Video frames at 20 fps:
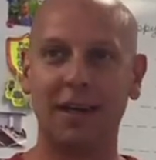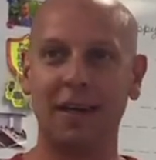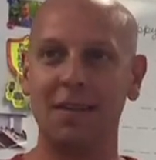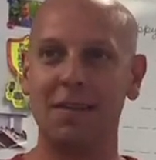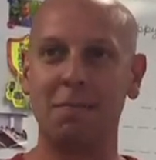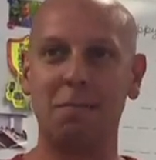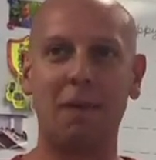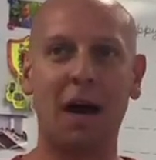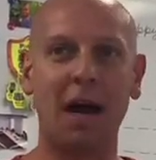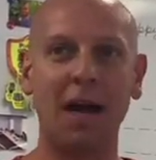
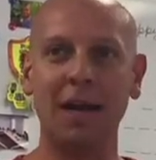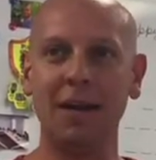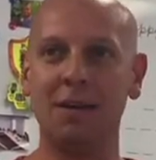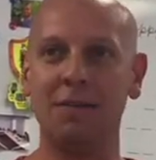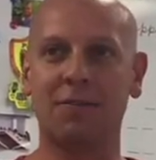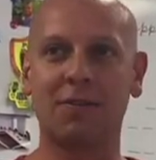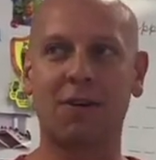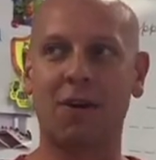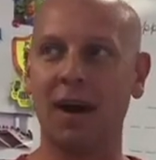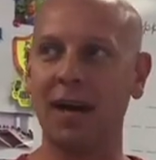The mind
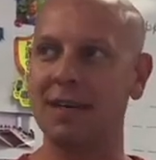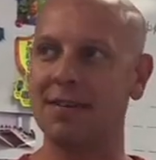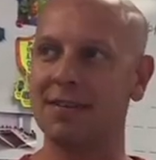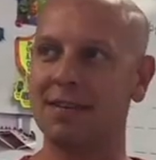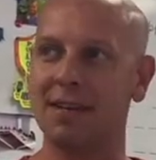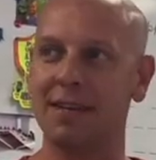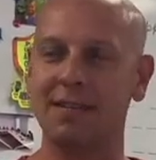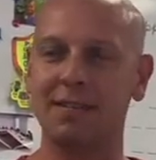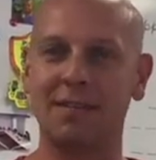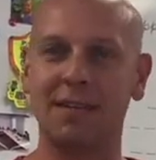of Christ
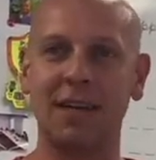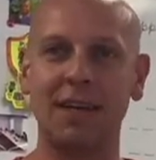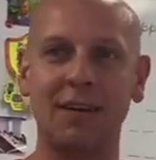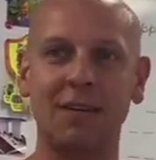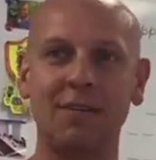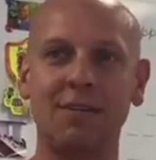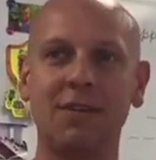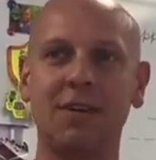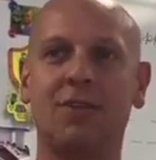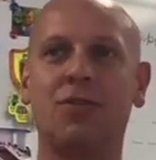says,
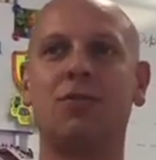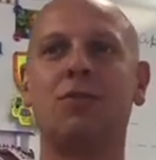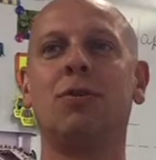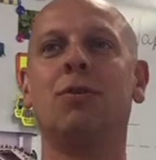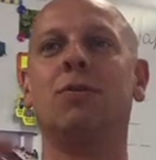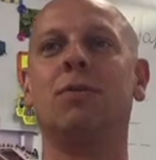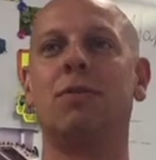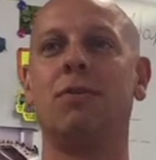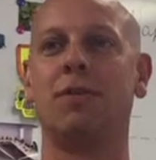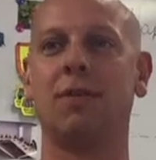there's a
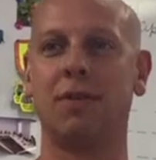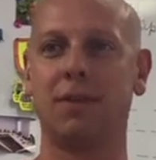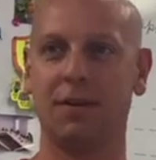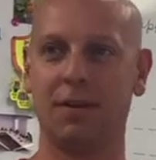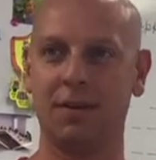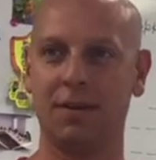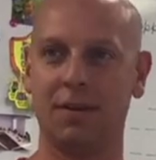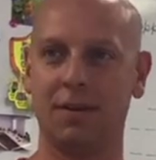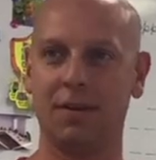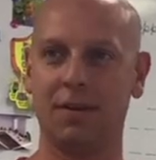truth
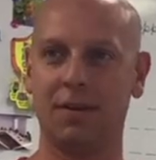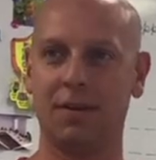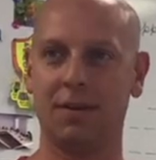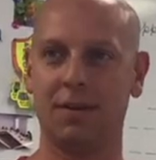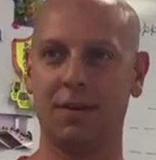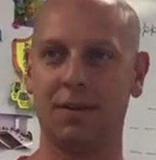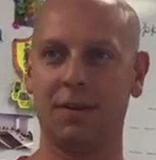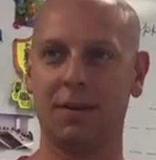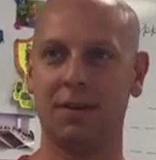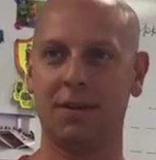
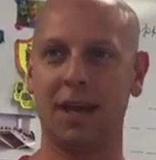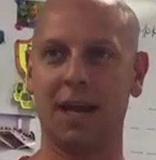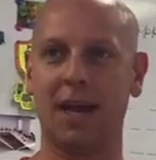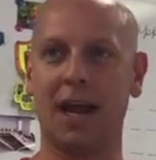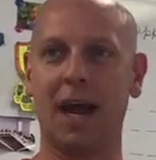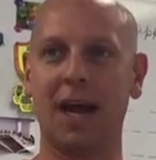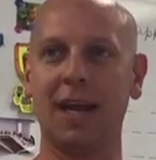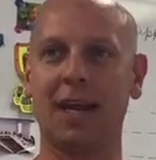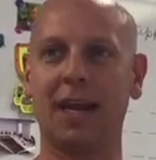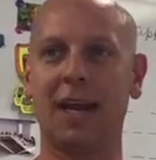that
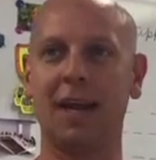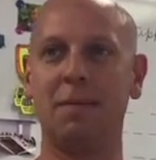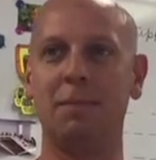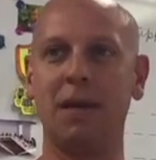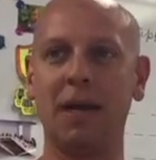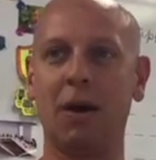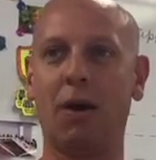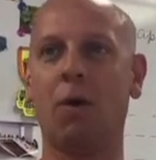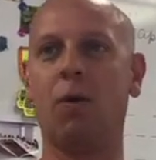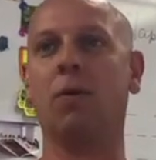I can
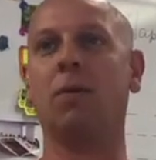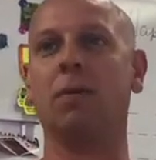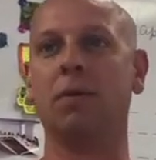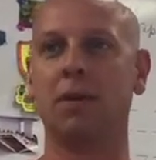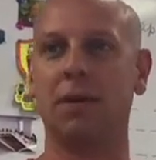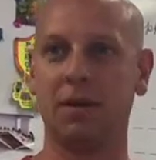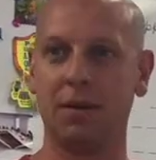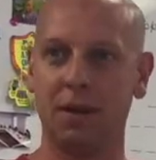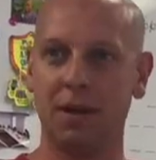behold.